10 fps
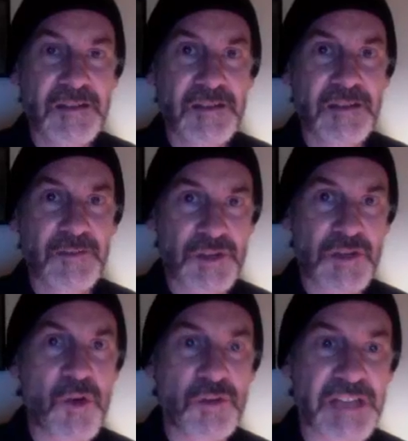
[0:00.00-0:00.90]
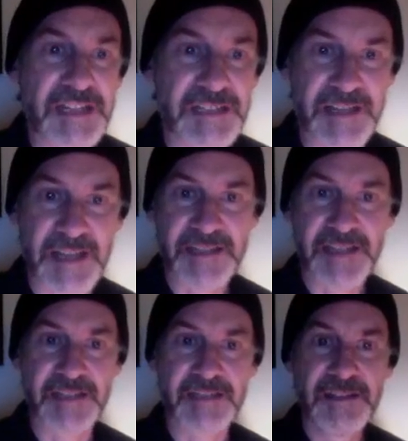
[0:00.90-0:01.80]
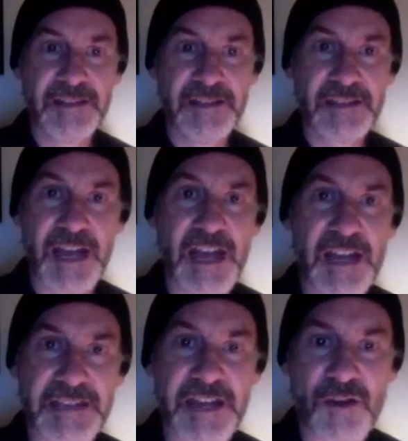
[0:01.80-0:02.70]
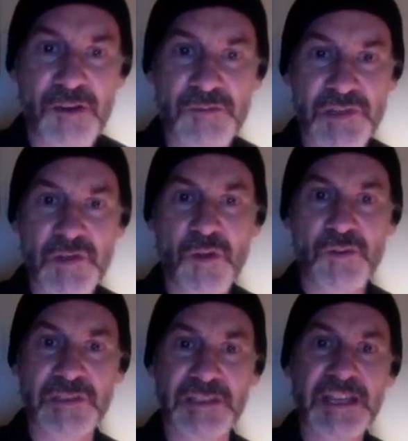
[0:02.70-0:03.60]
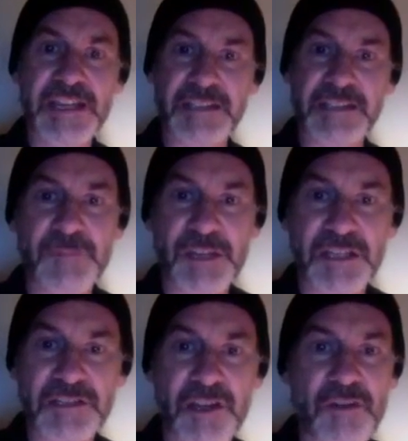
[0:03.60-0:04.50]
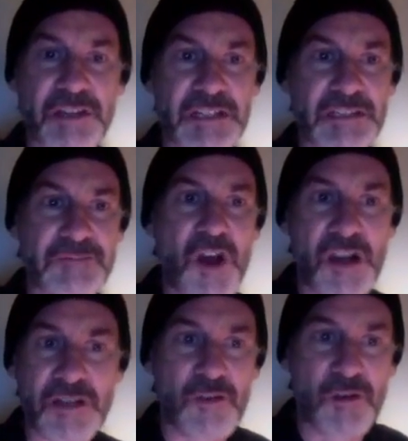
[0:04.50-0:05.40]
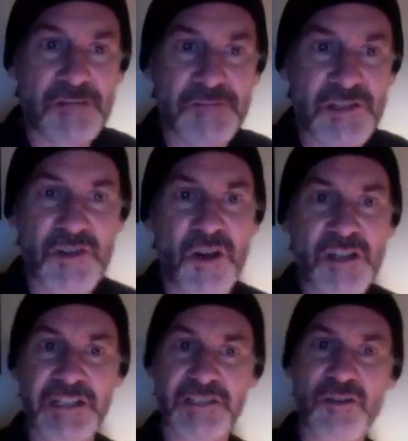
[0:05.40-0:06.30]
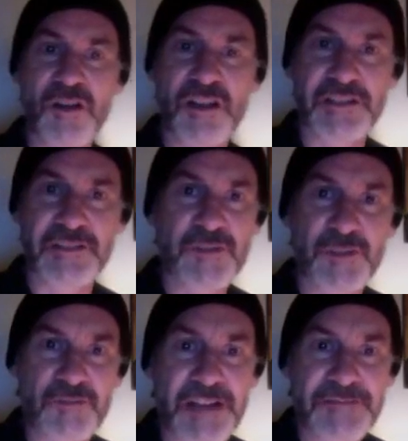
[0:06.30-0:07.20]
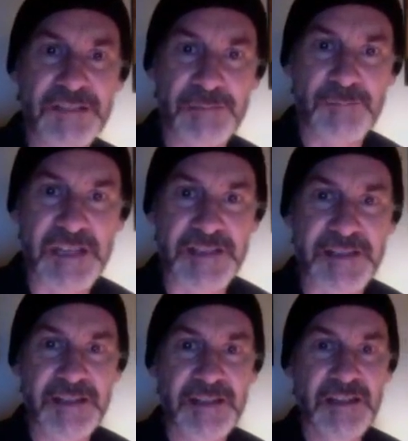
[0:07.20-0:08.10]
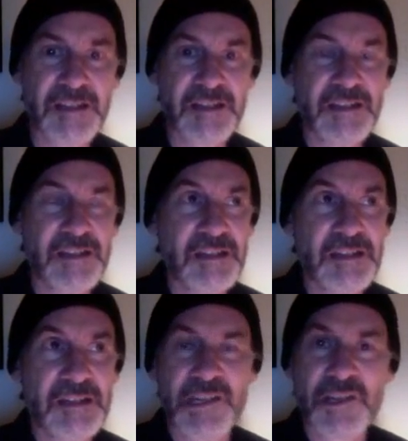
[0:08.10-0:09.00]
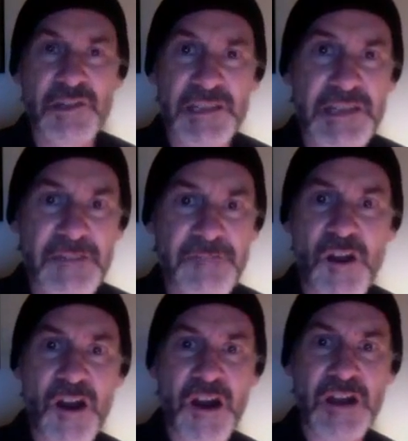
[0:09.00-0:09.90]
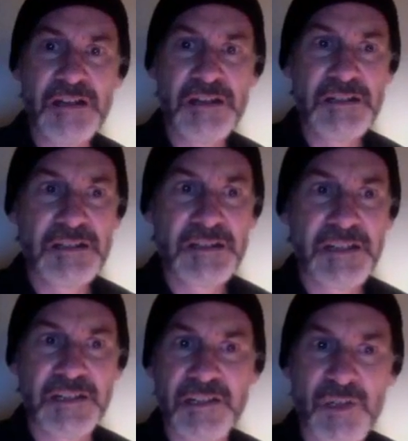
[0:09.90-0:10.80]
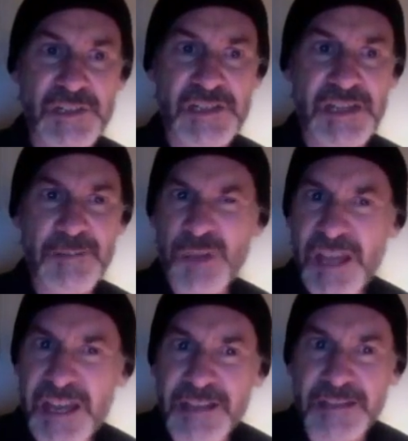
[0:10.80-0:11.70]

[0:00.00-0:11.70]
It was a cold night, as I said. The high tower was cold, the light coming and going, and the foghorn was calling and calling through the raveling mist. You couldn't see far, and you couldn't see plain,